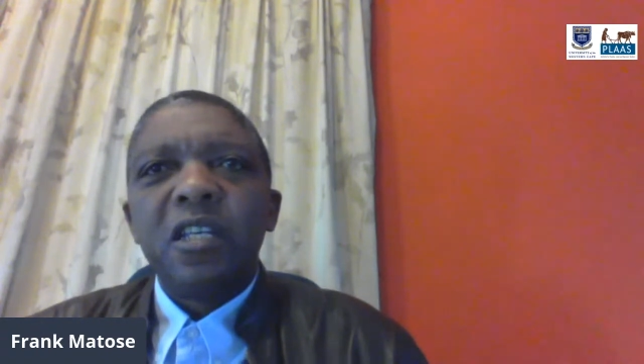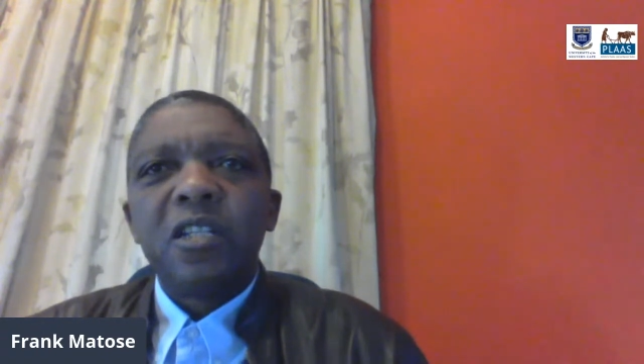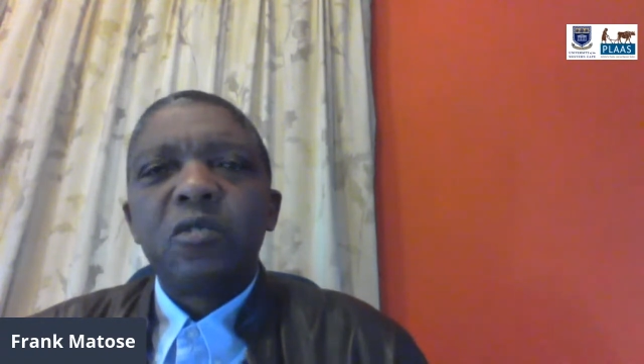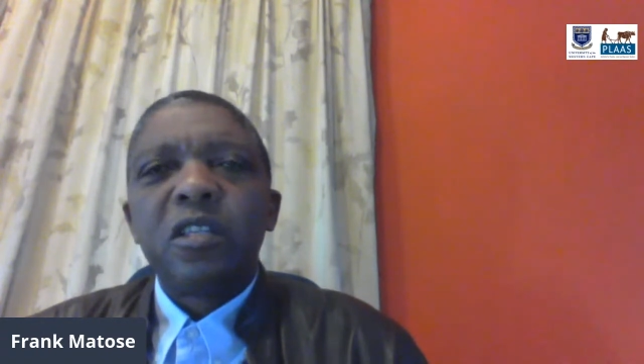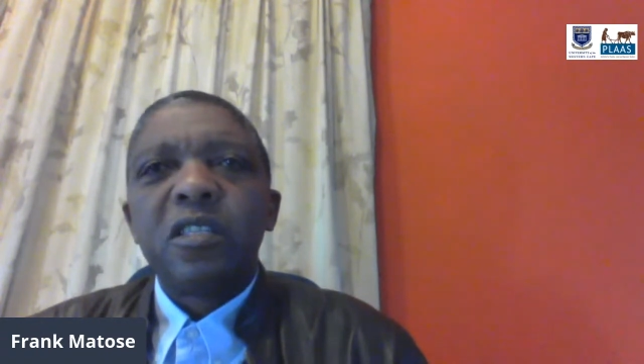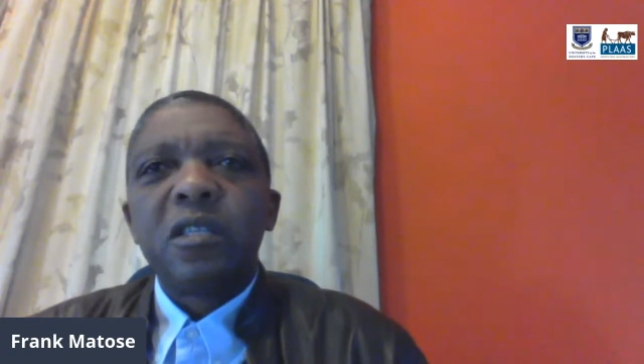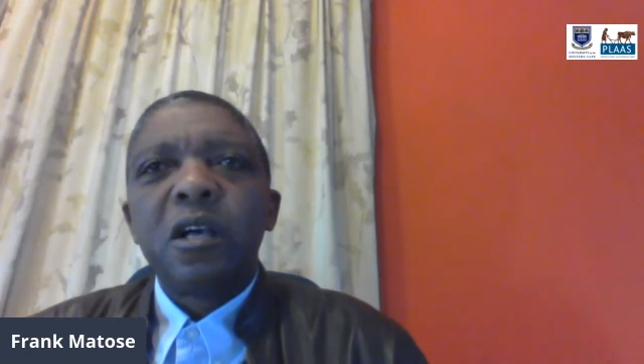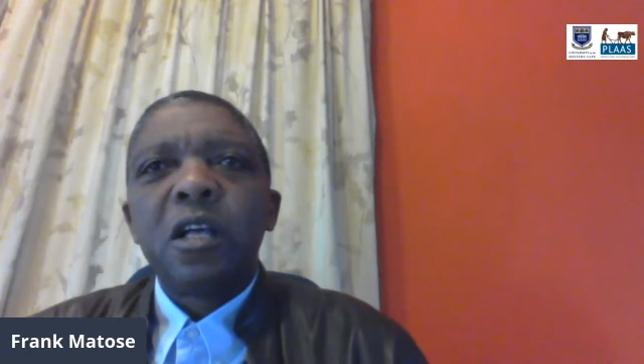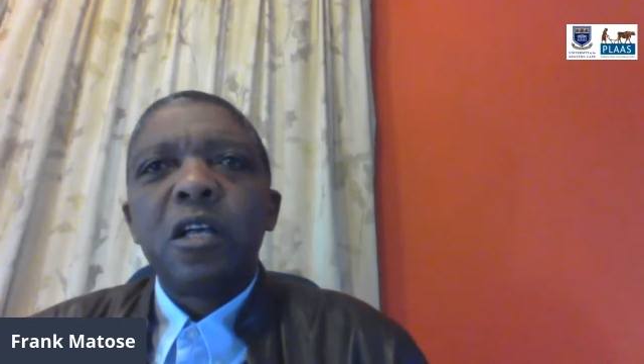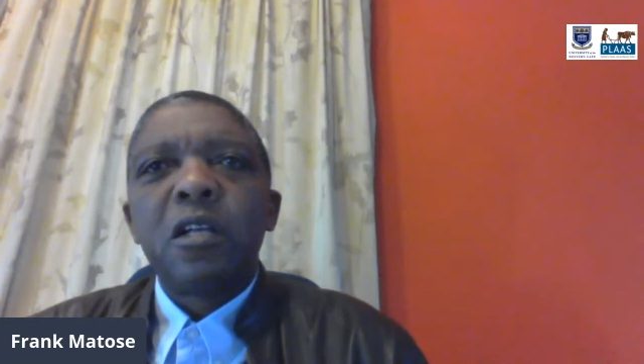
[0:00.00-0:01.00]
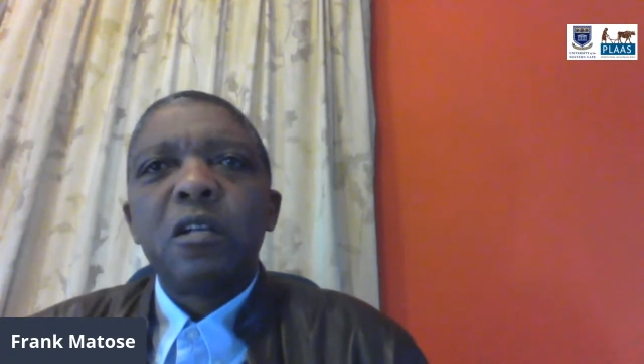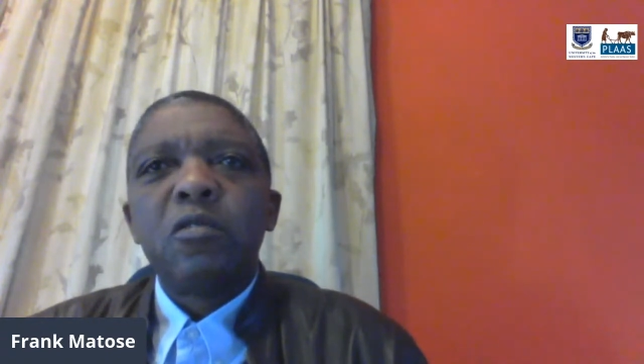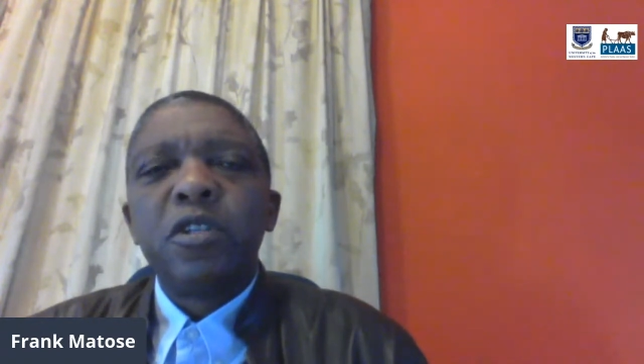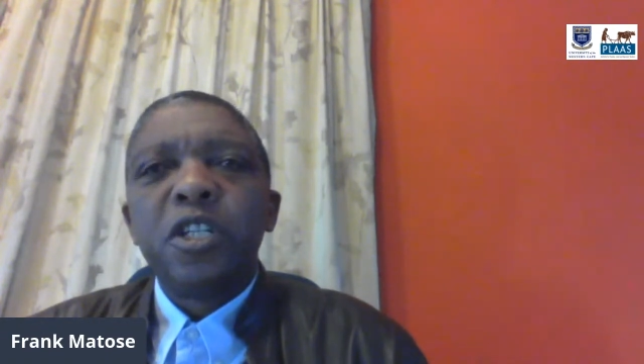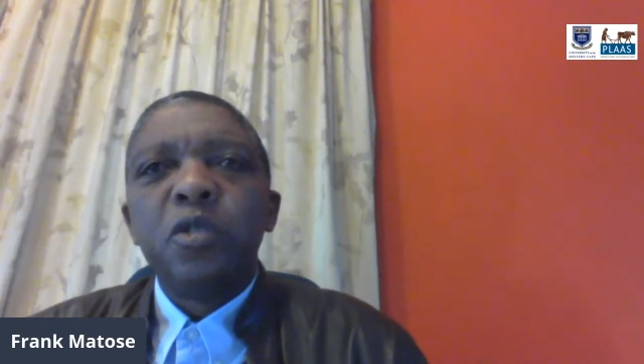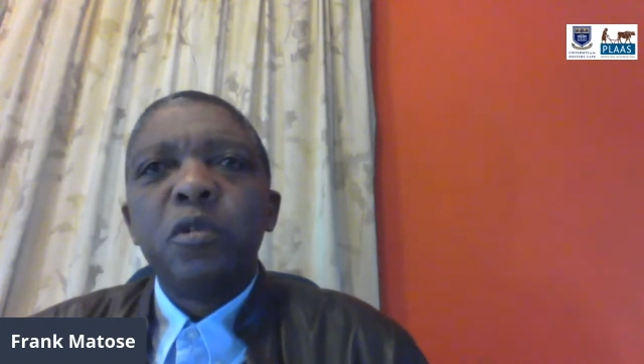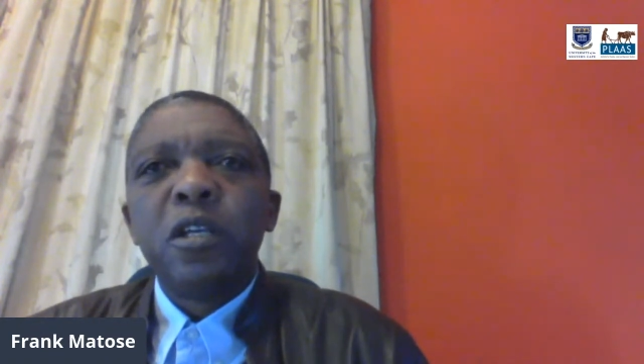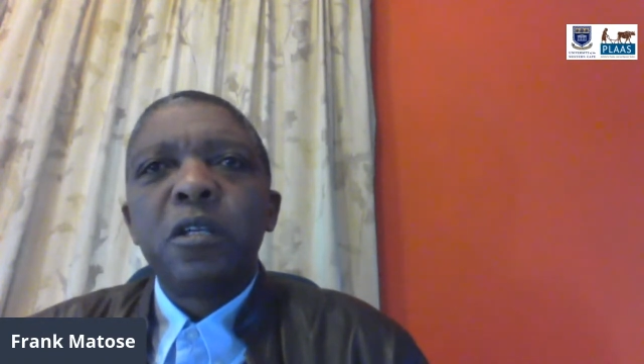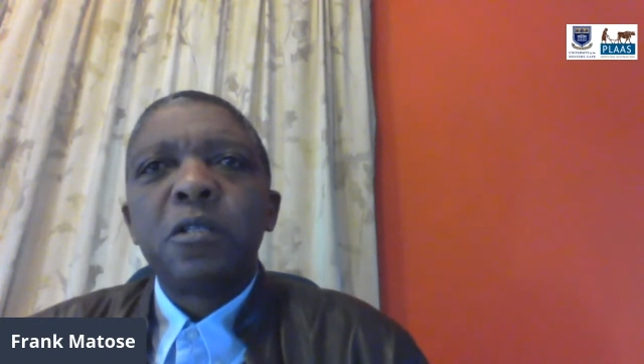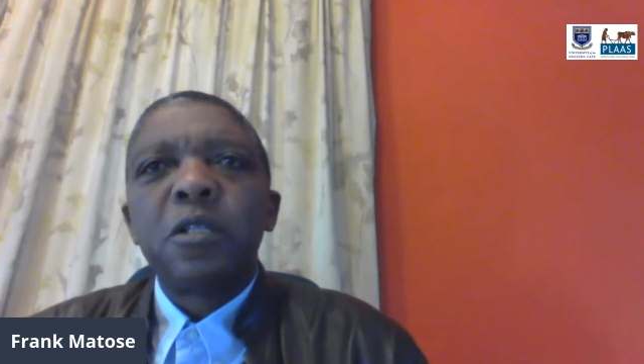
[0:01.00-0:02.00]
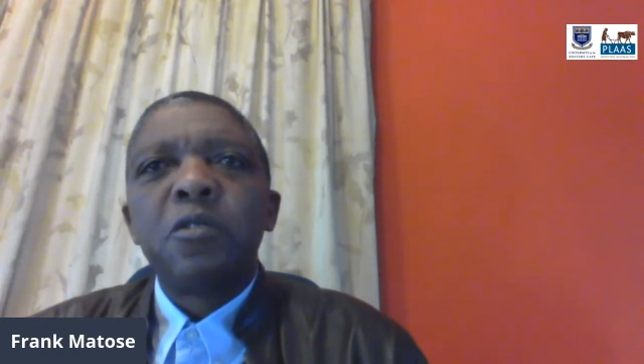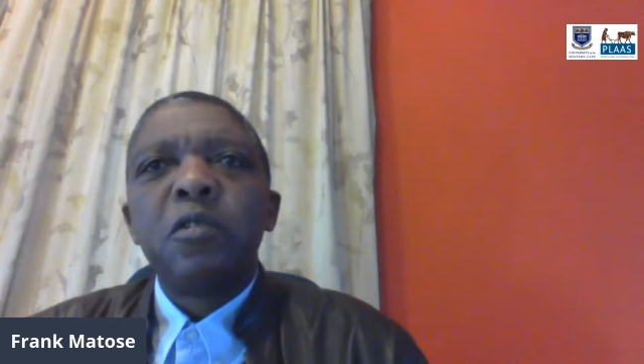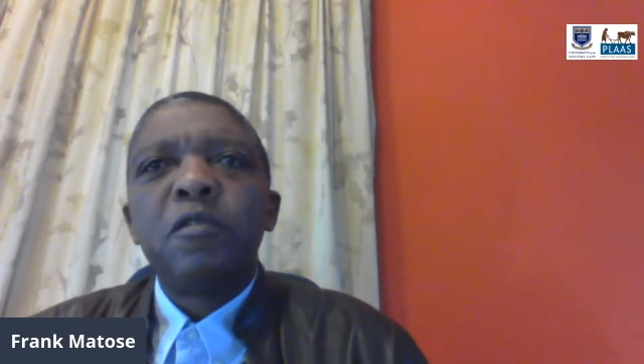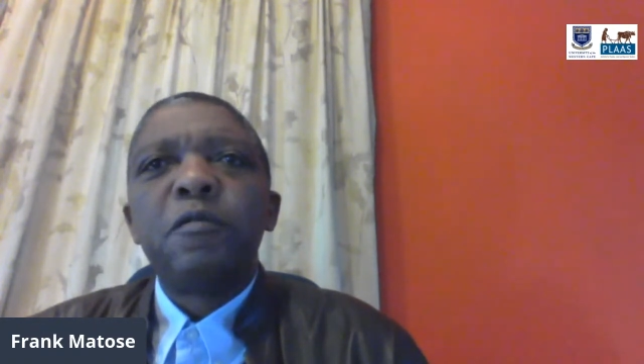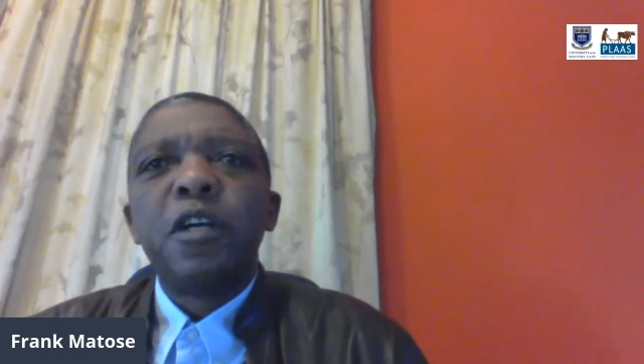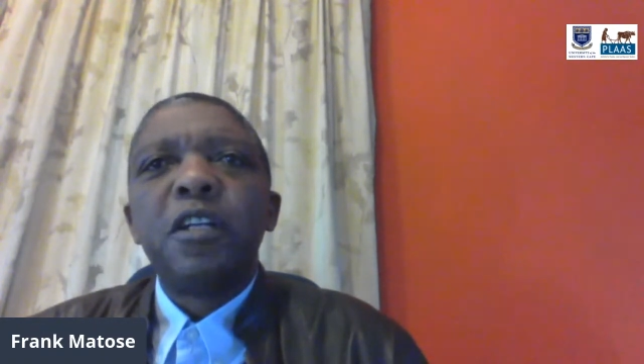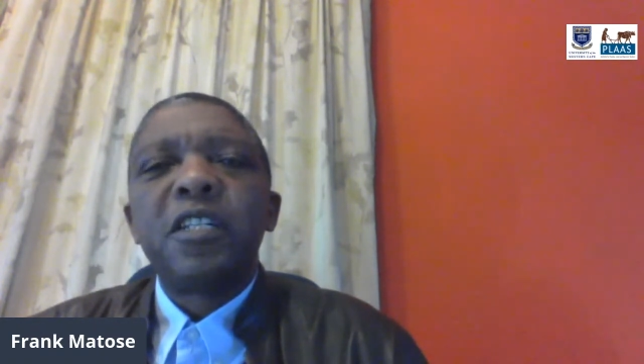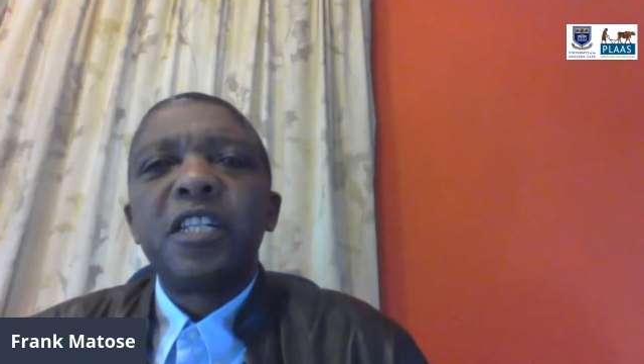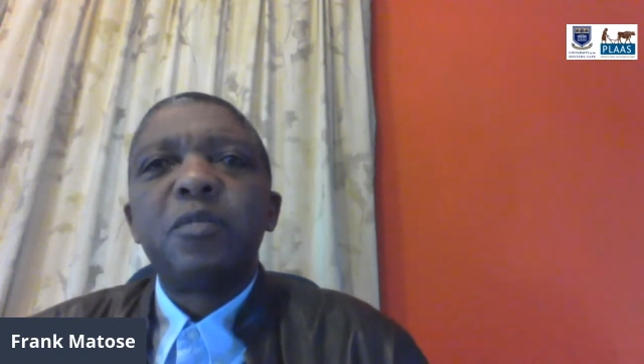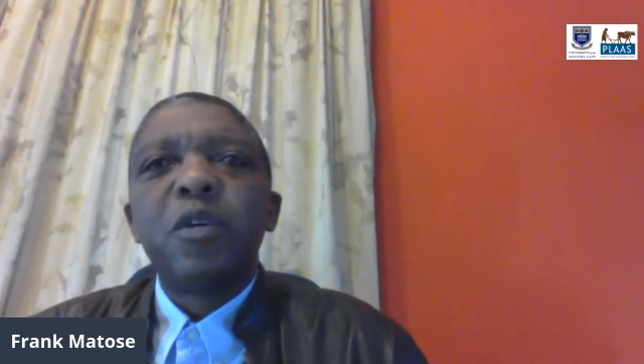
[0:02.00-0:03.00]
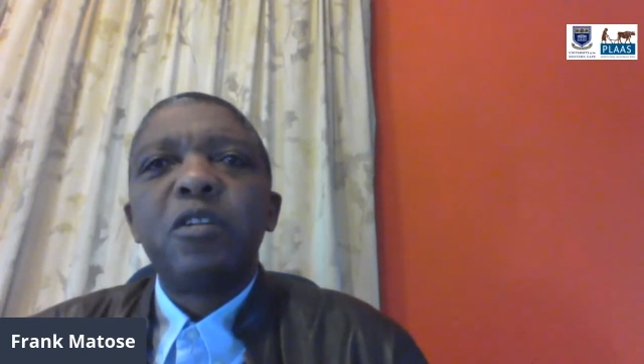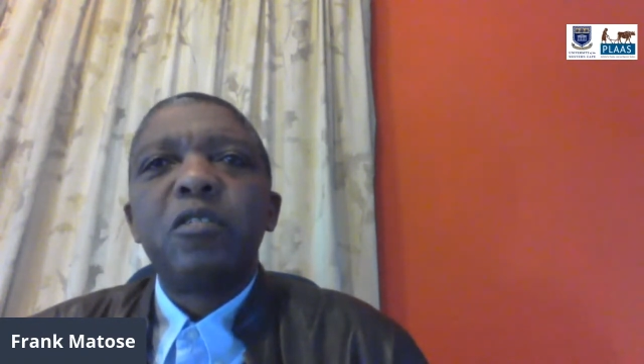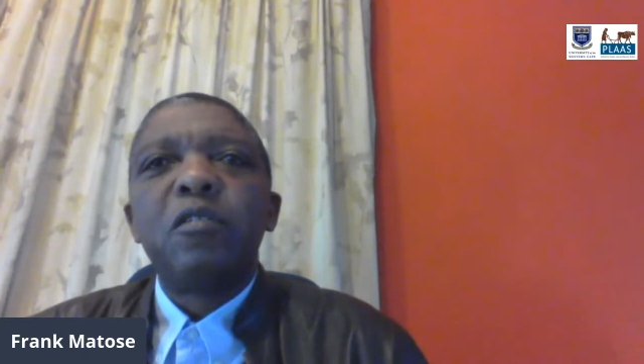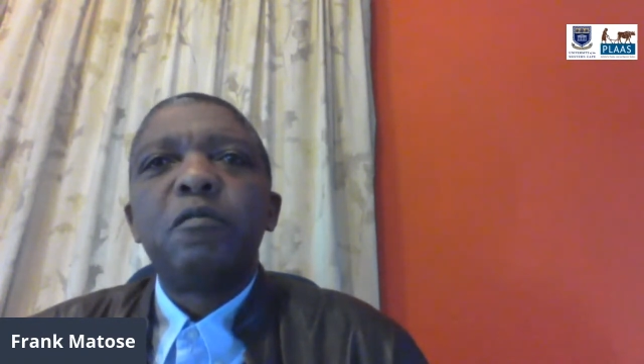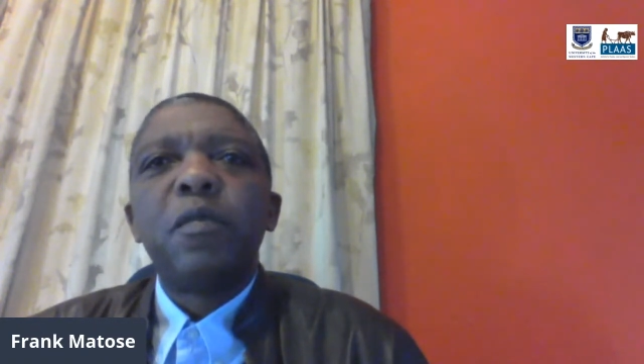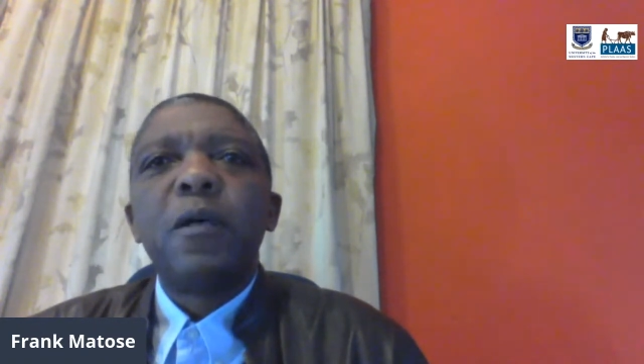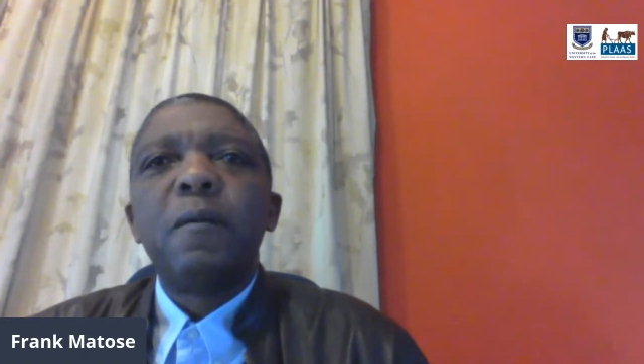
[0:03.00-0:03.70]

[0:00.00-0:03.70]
It was a continuation of treatment of